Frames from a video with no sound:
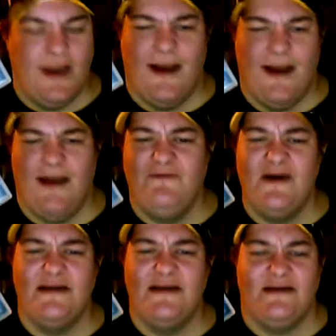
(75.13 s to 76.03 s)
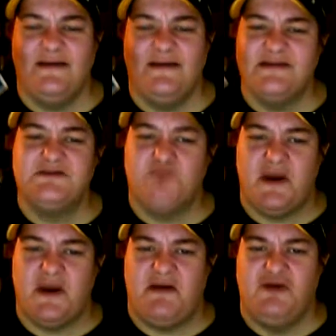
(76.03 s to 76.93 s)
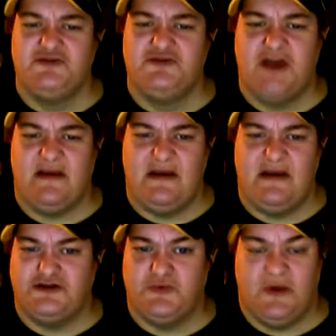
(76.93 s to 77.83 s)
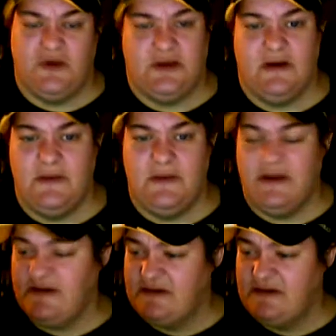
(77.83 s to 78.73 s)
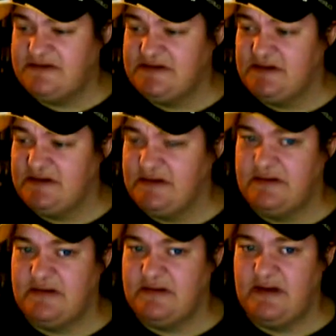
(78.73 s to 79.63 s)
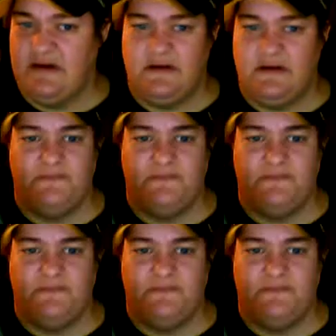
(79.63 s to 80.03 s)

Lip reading: I find that's a pretty huge allegation right there. I mean, that's I